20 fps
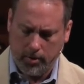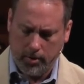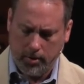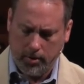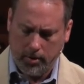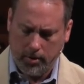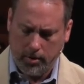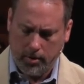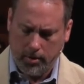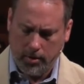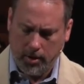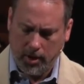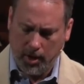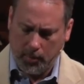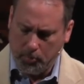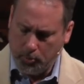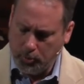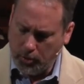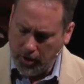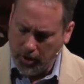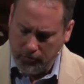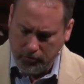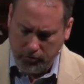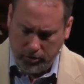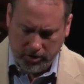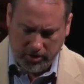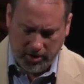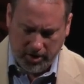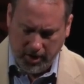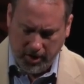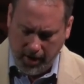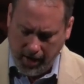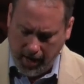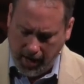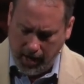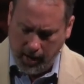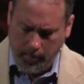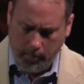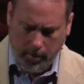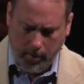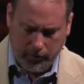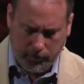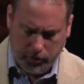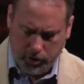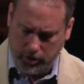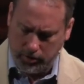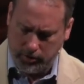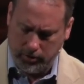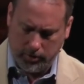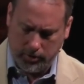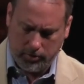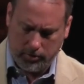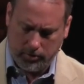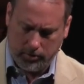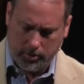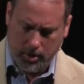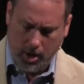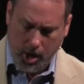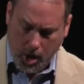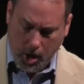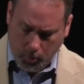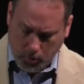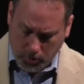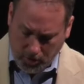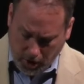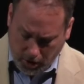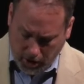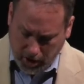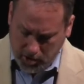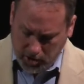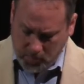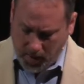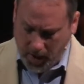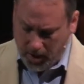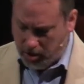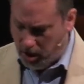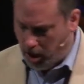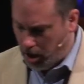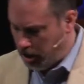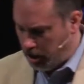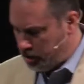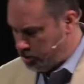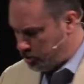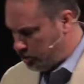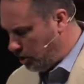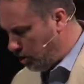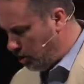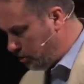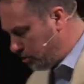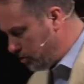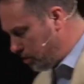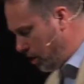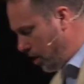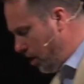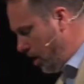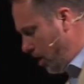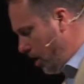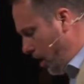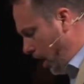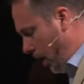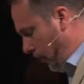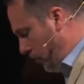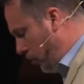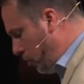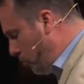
And I pray for this in the name of Jesus. With all heads bowed and all eyes closed, if you